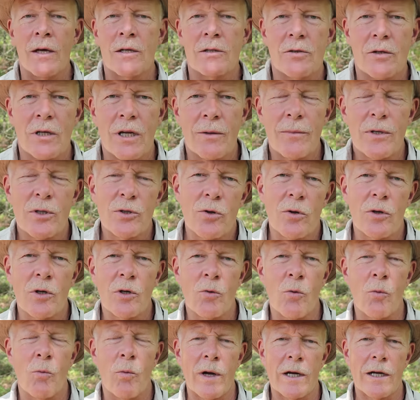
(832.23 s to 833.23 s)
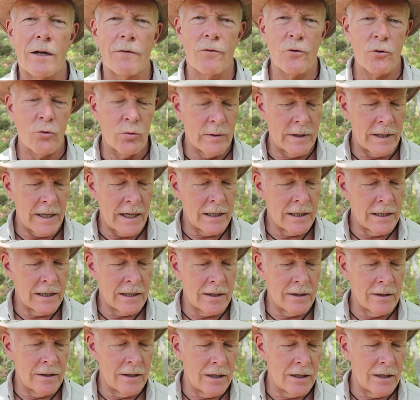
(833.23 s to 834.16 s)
So let me show you what I've created,